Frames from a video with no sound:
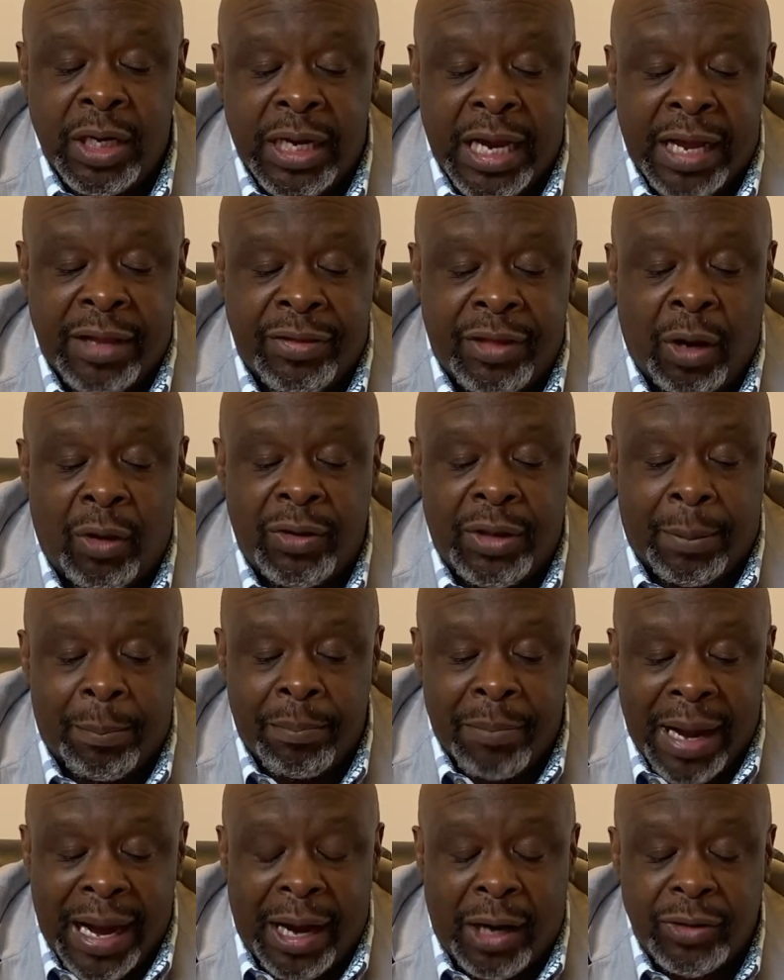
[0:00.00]
and though the
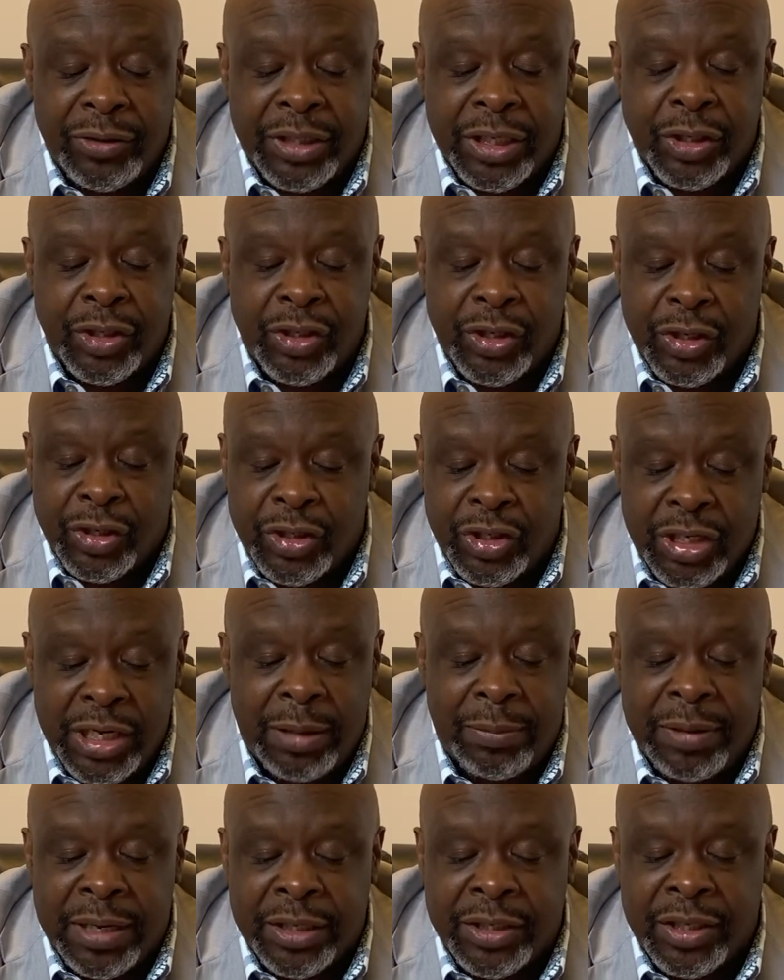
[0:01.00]
mountains should
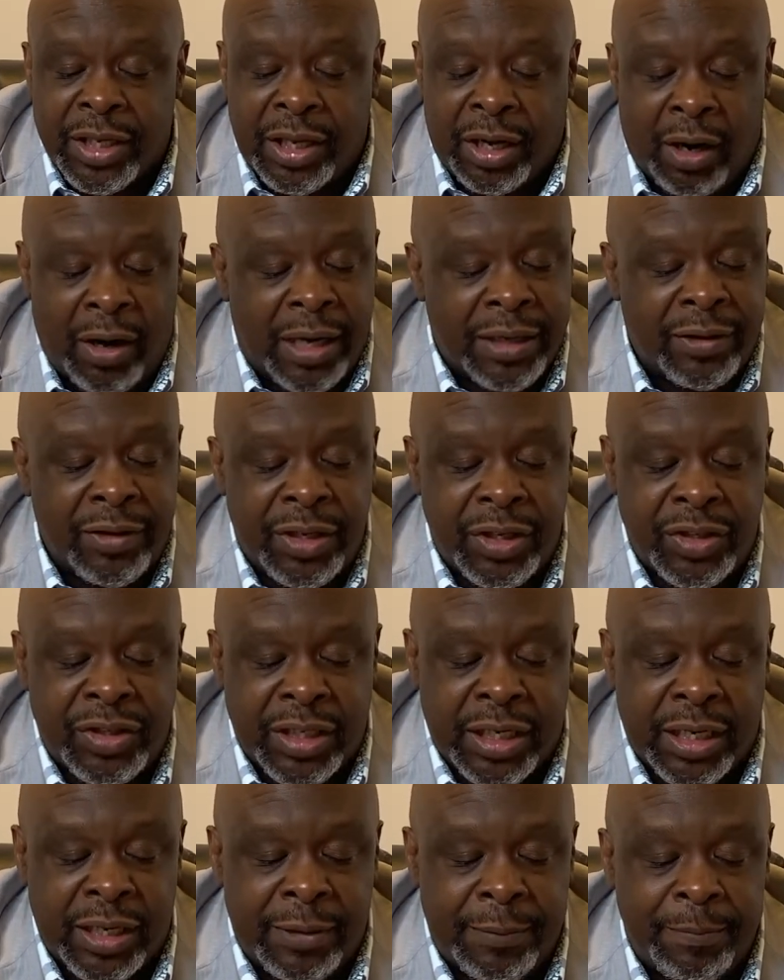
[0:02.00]
slip into the heart of the
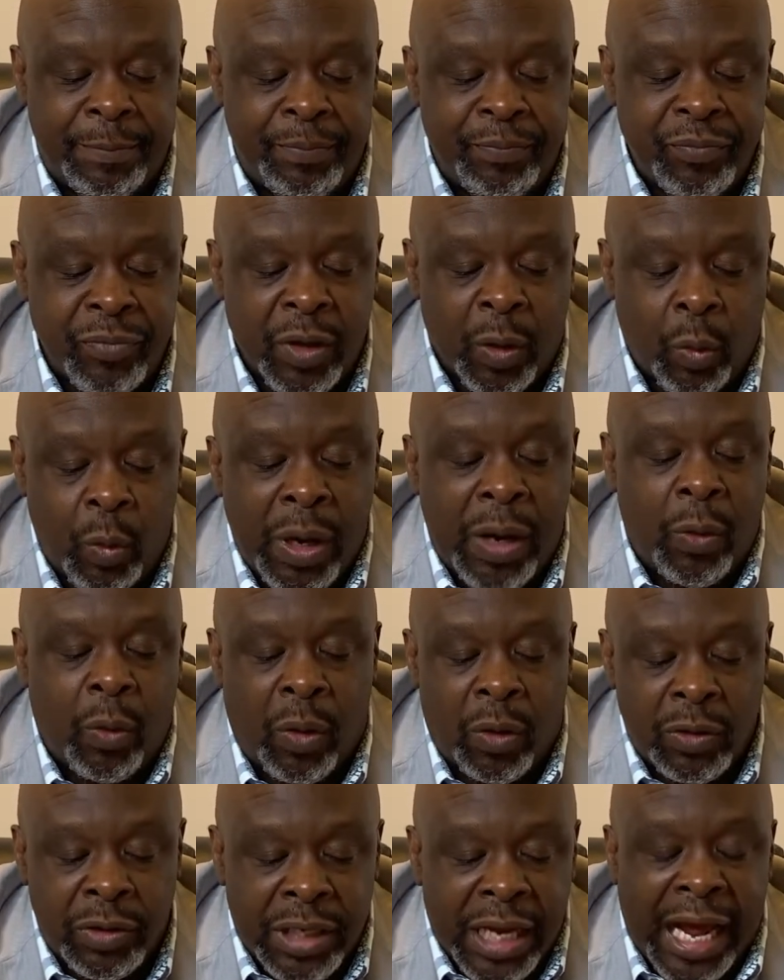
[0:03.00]
sea, we
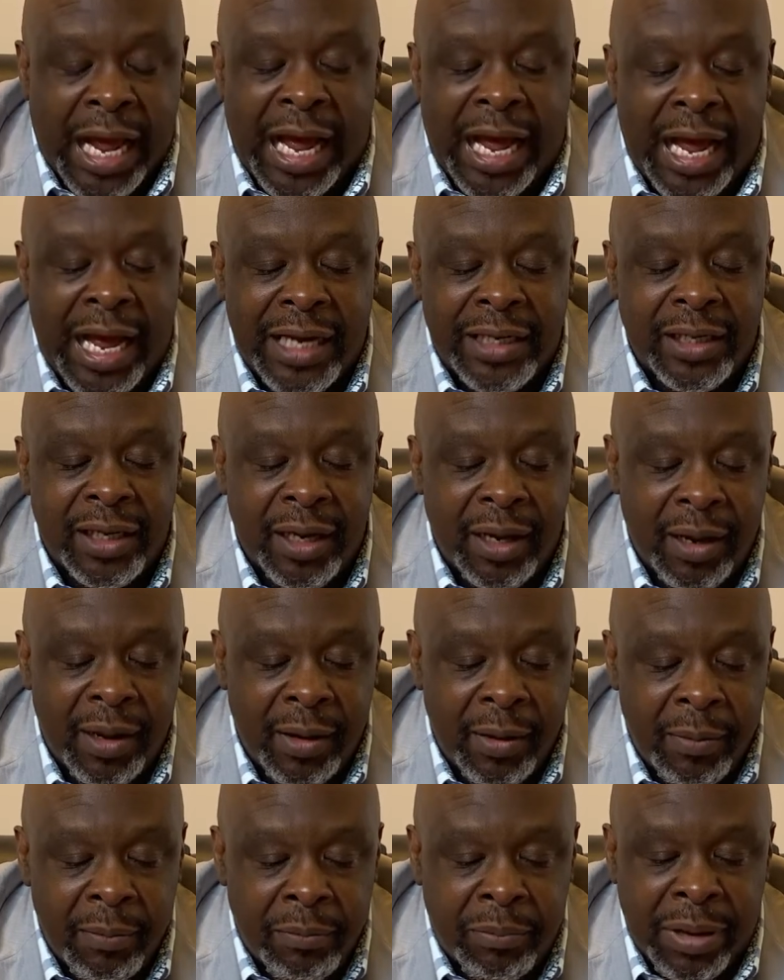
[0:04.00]
will not
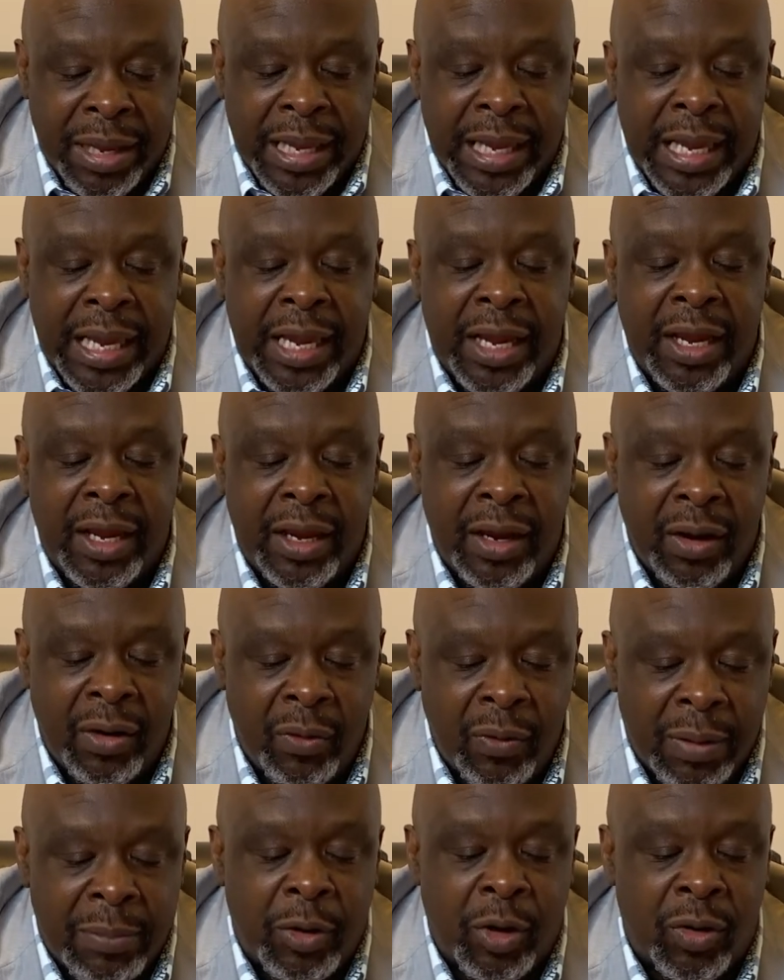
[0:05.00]
be
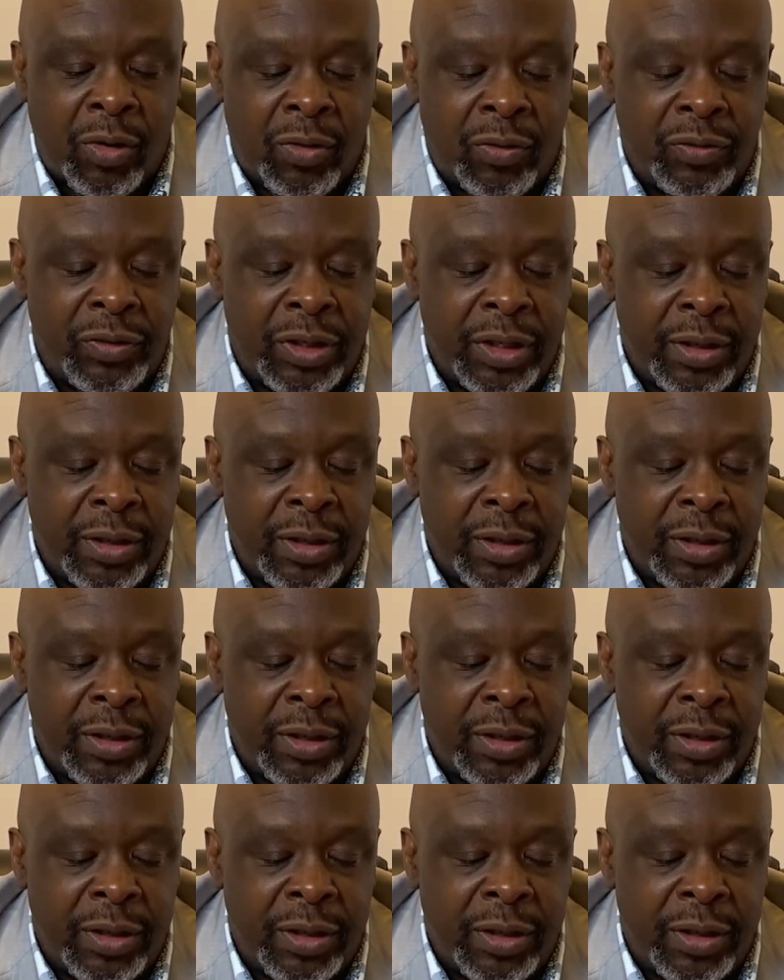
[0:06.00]
removed.